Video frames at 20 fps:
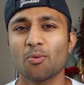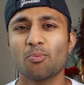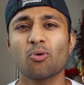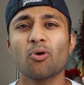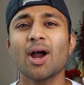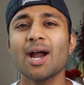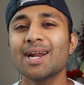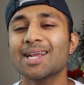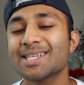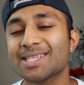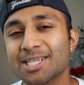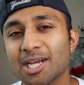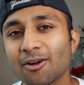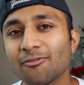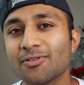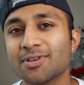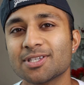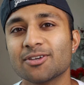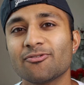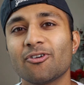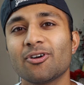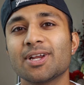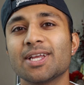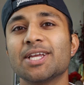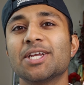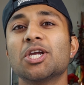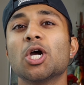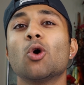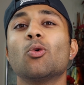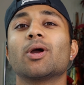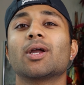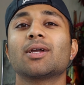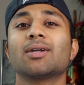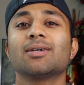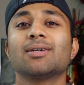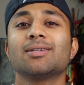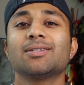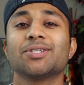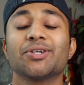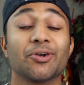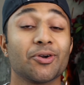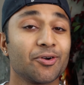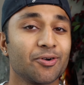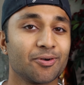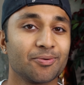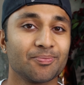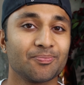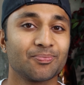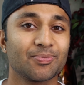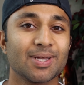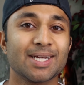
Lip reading: Pride itself is a very egoic term,